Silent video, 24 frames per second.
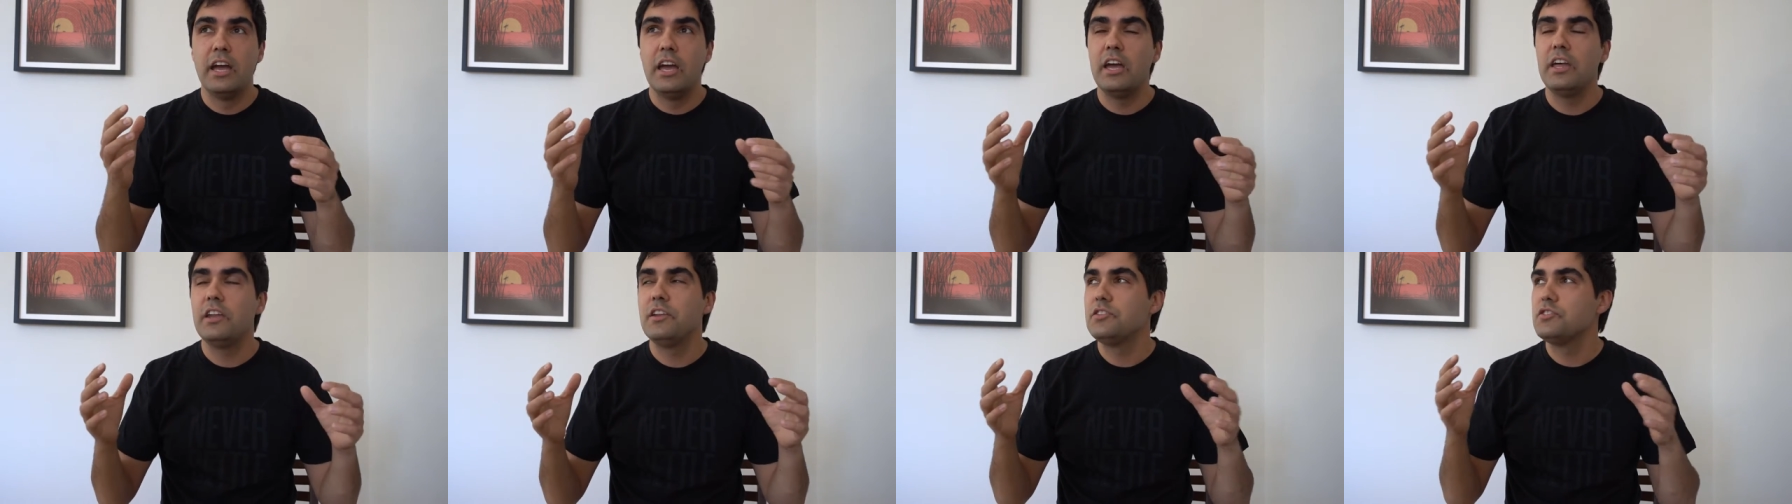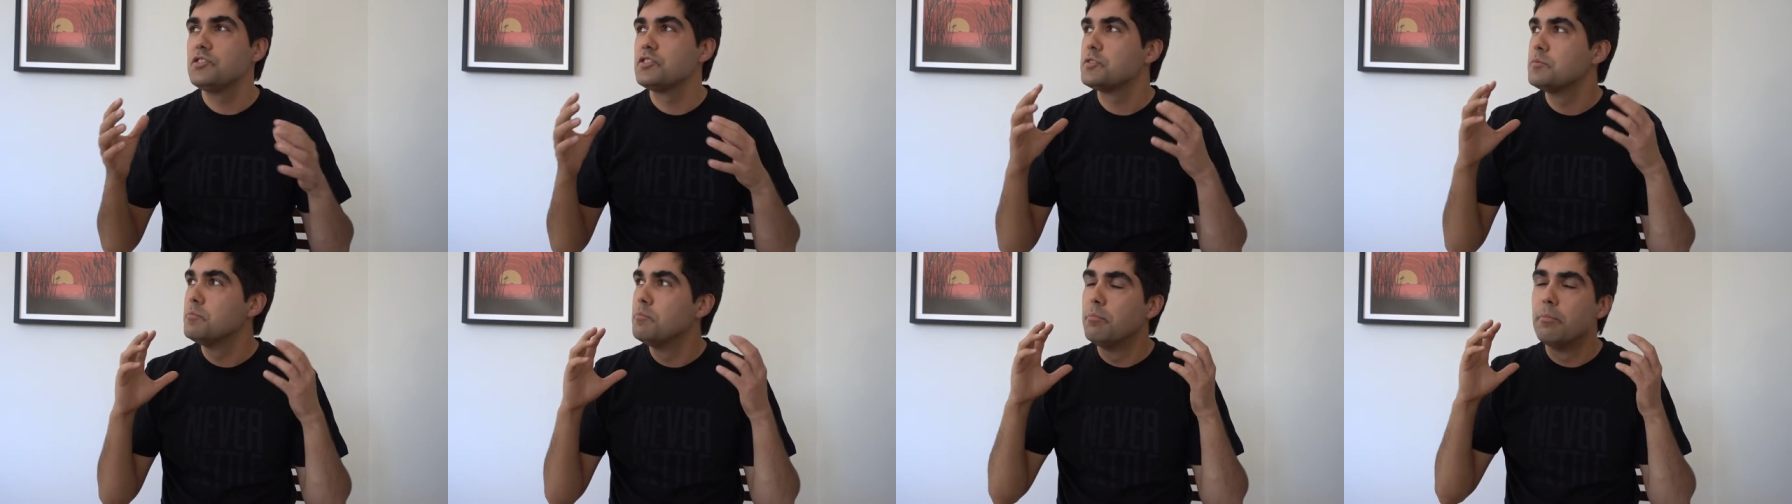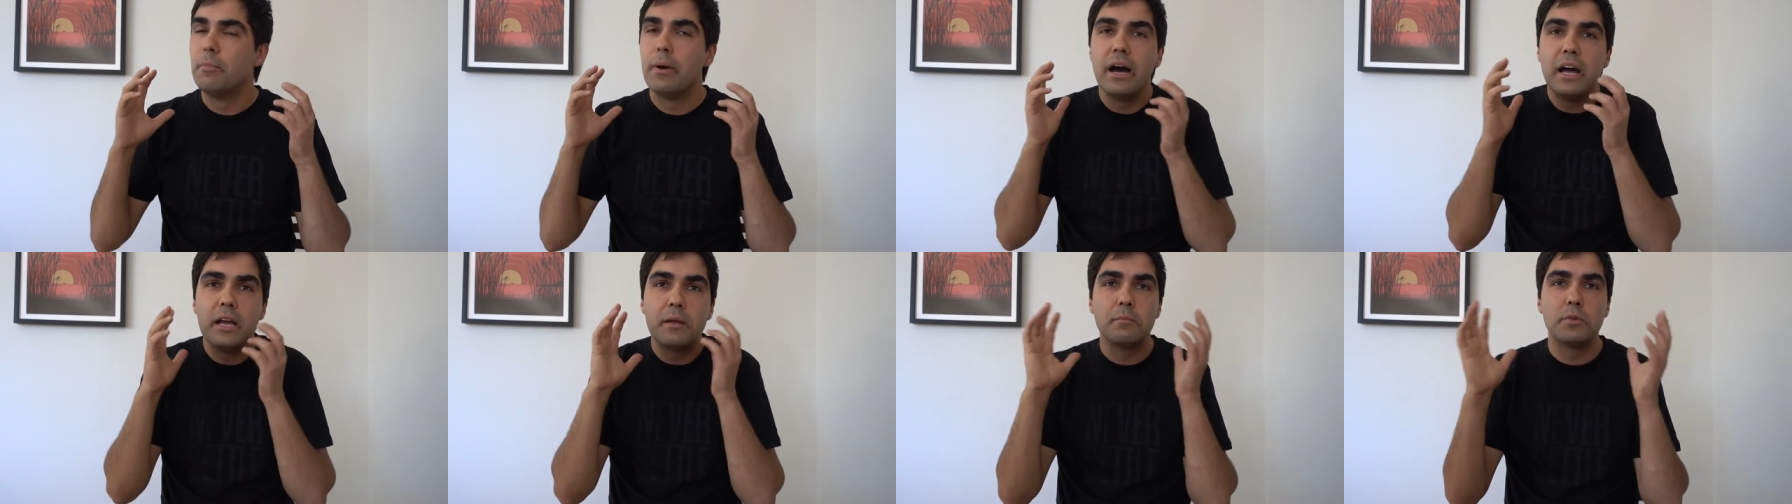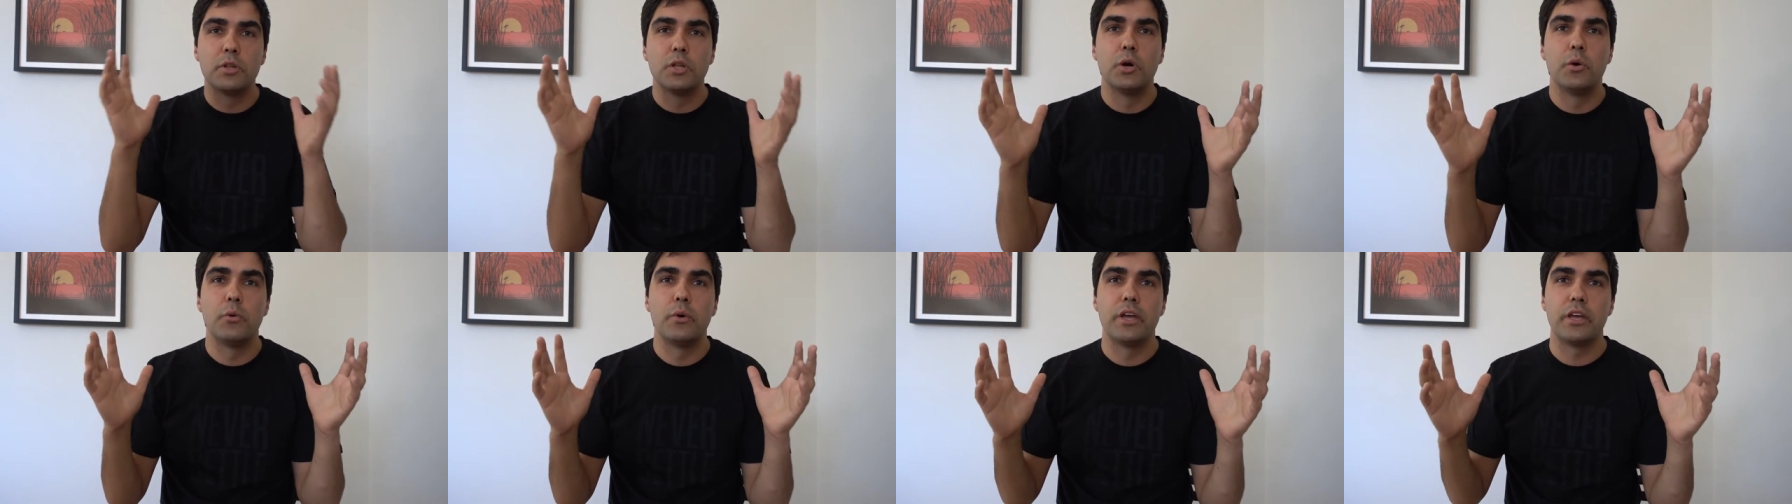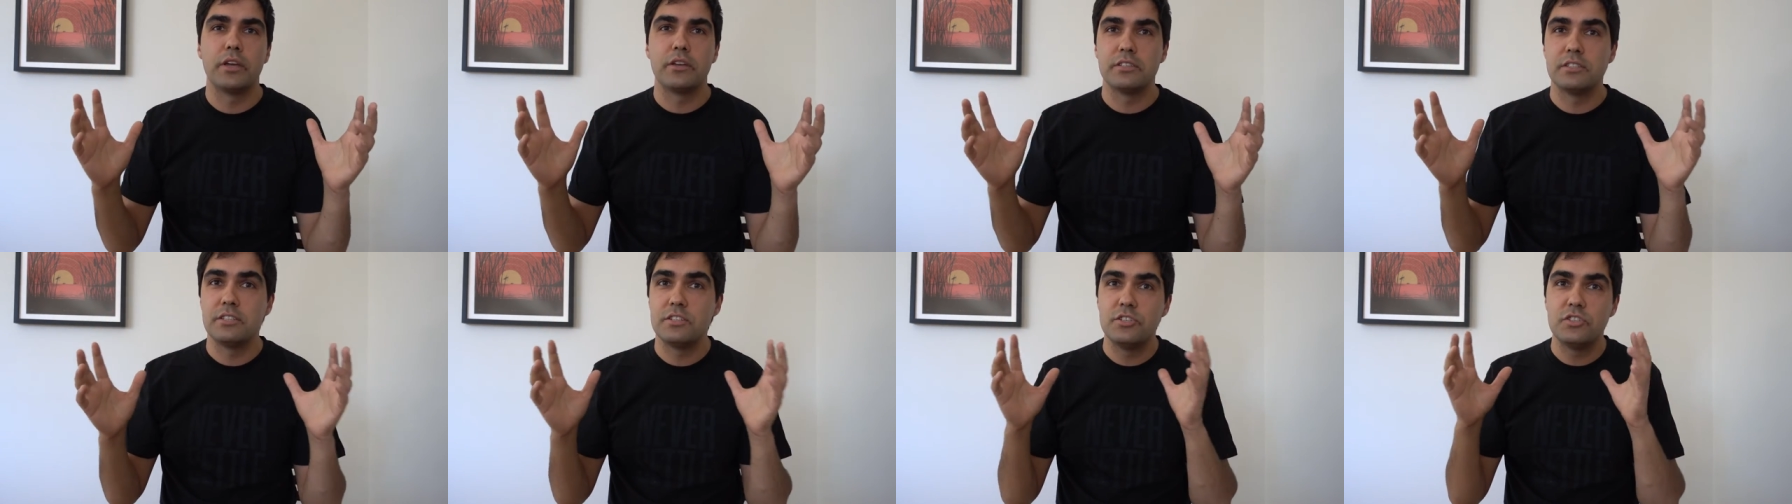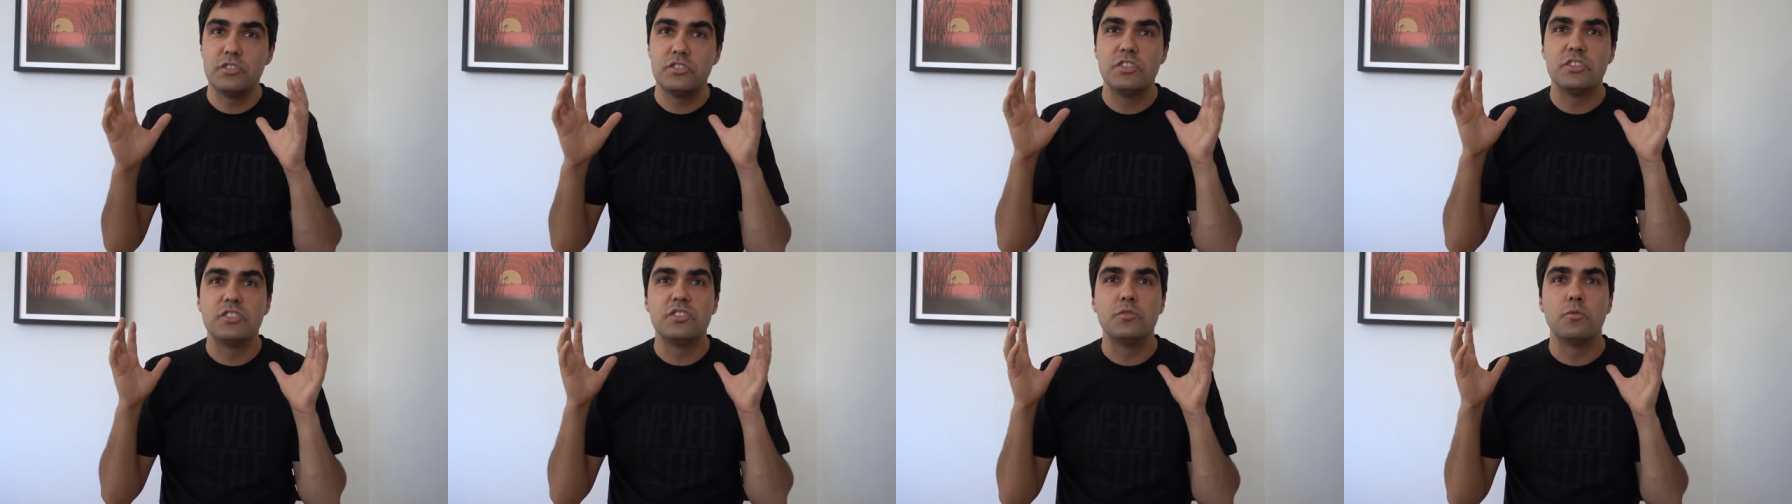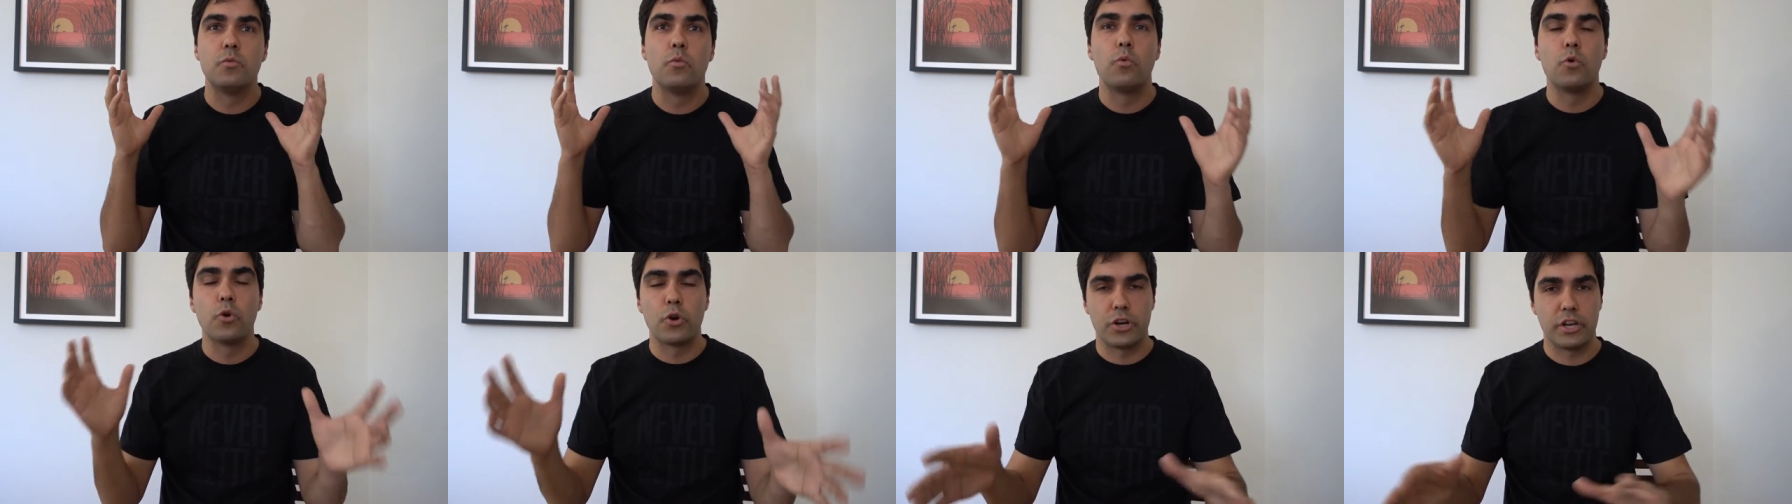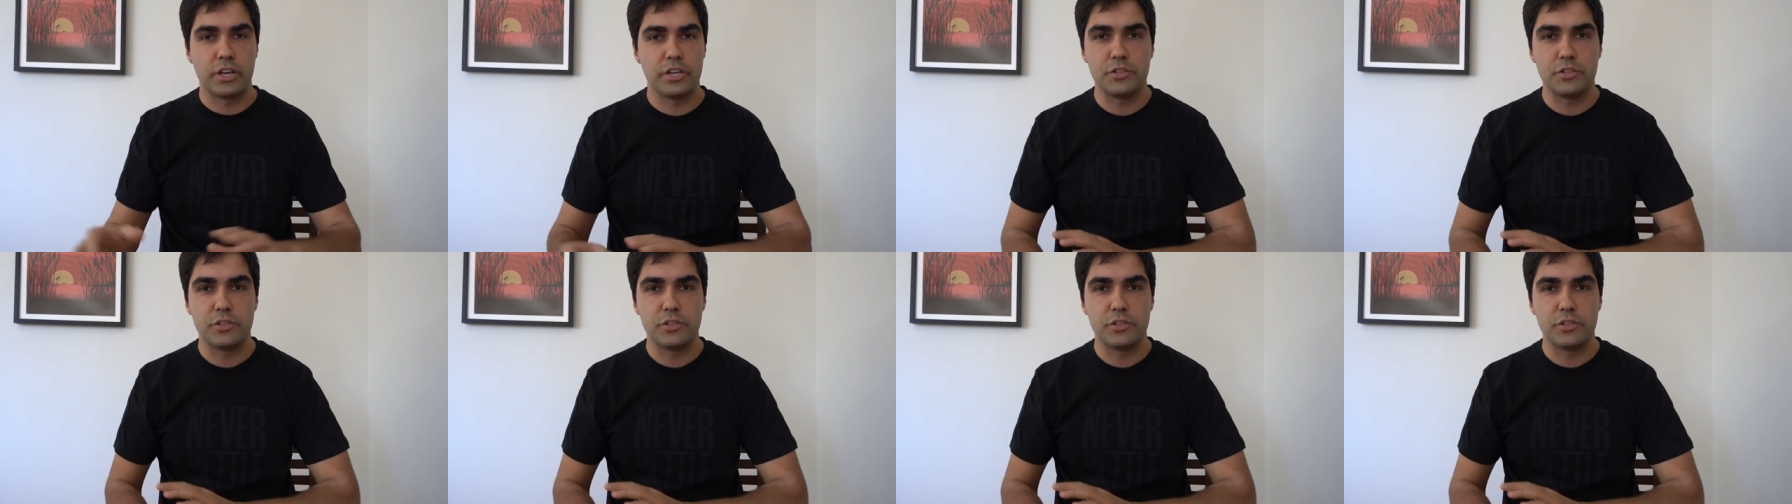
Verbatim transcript: And it's just mind-blowing because it just doesn't work.